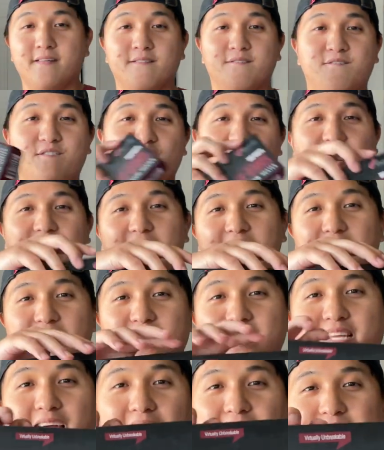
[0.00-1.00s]

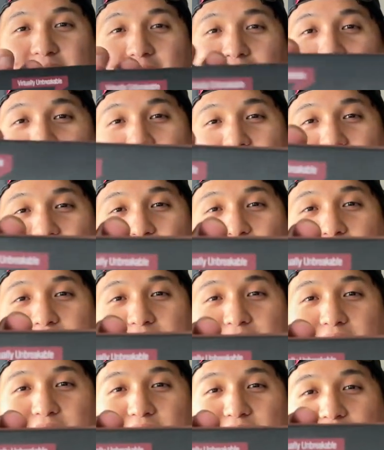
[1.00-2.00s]
Finnex Titanium
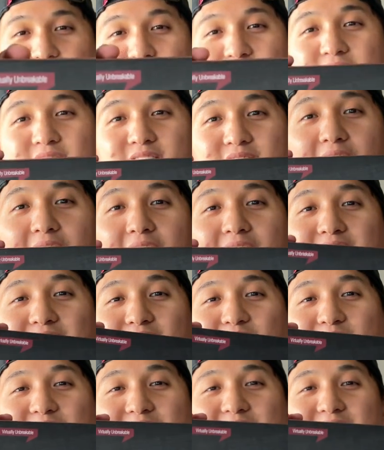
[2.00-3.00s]
Heater. I
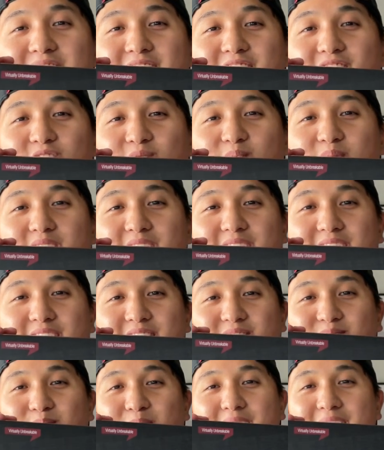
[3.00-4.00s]
chose this heater
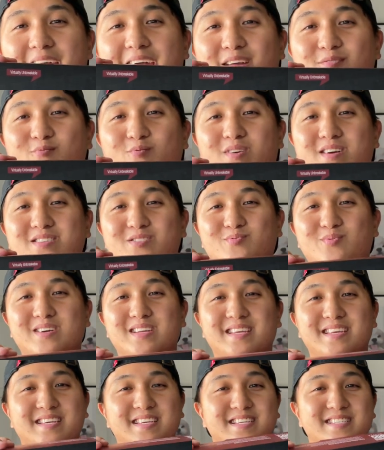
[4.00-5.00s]
because my dad runs
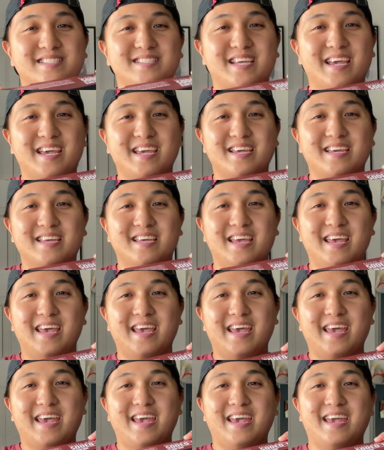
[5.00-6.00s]
one in his tank,
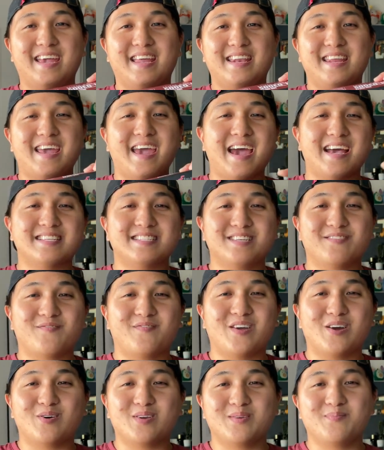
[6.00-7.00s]
and it hasn't
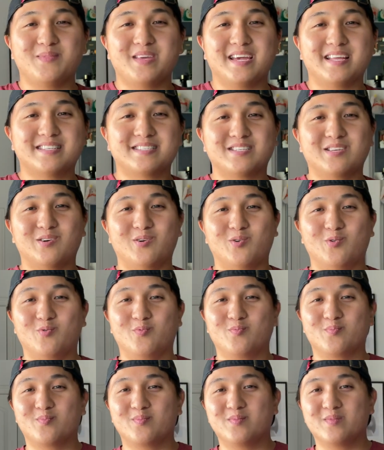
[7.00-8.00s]
failed him yet,
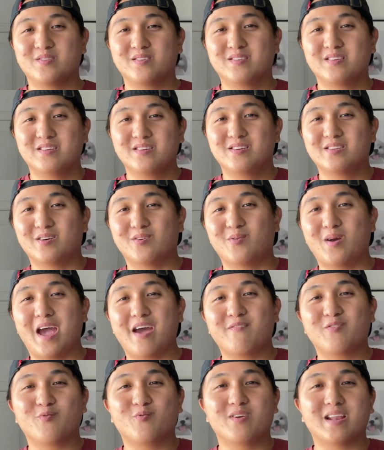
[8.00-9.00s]
so, you know,
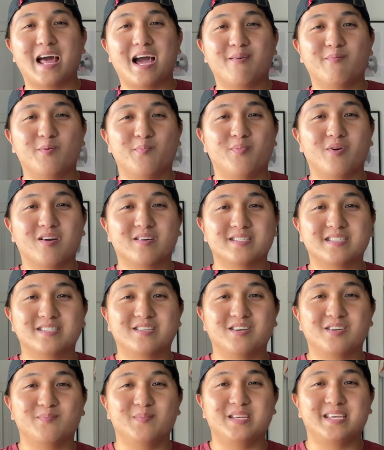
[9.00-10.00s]
having reliable parts is
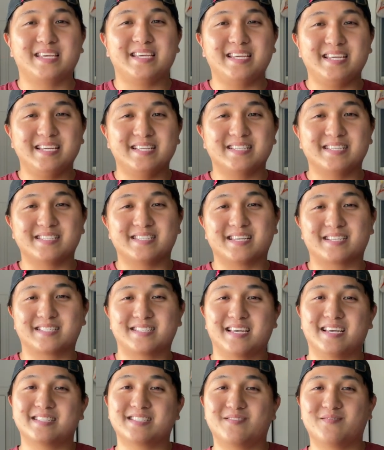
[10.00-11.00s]
going to be key to
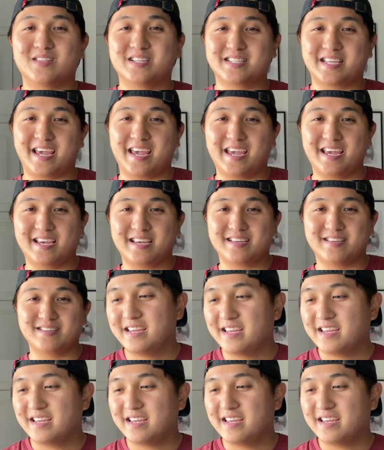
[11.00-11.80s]
success of the tank.